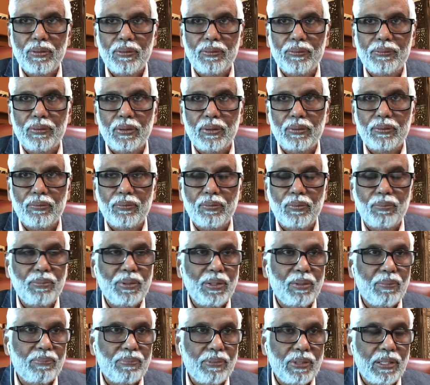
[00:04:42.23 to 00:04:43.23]
and that will be
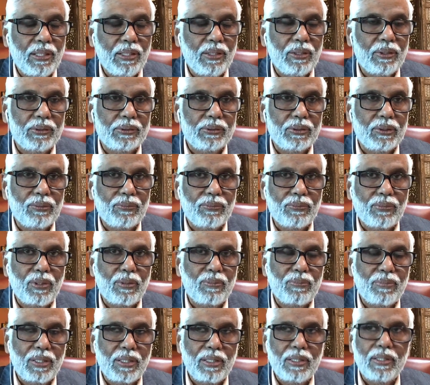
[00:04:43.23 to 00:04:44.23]
a precursor for
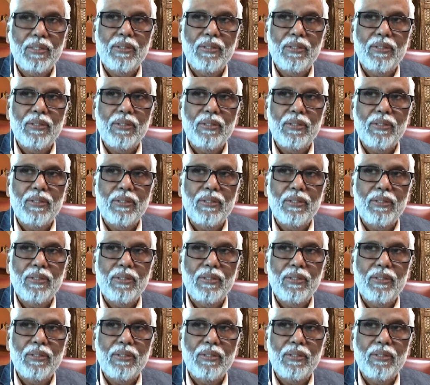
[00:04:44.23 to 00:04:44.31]
my